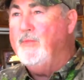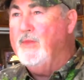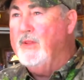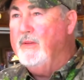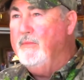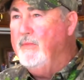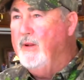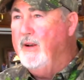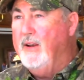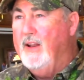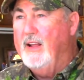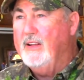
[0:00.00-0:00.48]

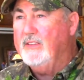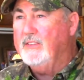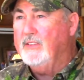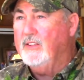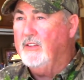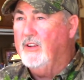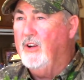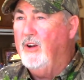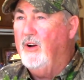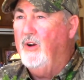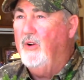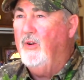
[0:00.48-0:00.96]
But that's a
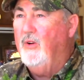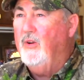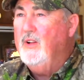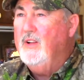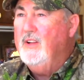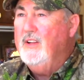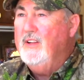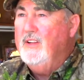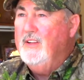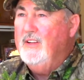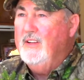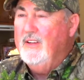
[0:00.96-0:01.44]
call.
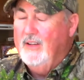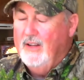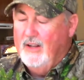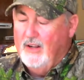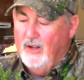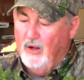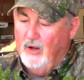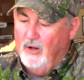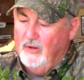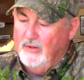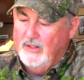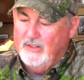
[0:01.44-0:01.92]
Now
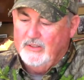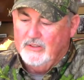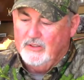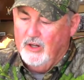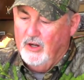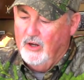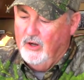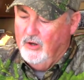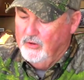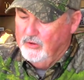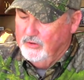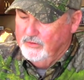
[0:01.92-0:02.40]
all these
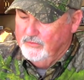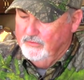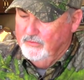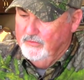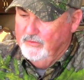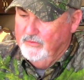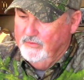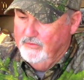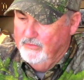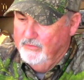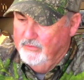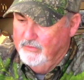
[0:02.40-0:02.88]
calls,
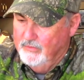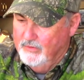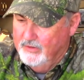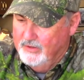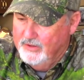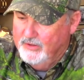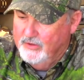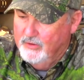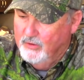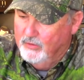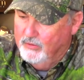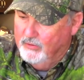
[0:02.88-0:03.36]

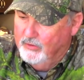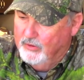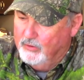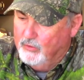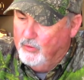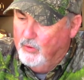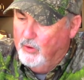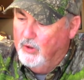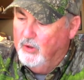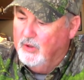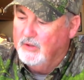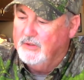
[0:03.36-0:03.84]

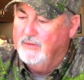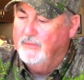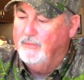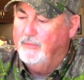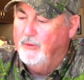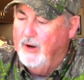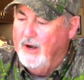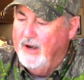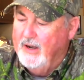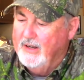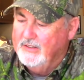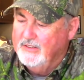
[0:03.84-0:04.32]
require some
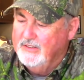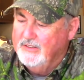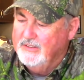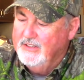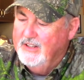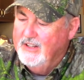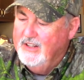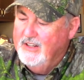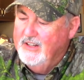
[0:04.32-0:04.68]
practice.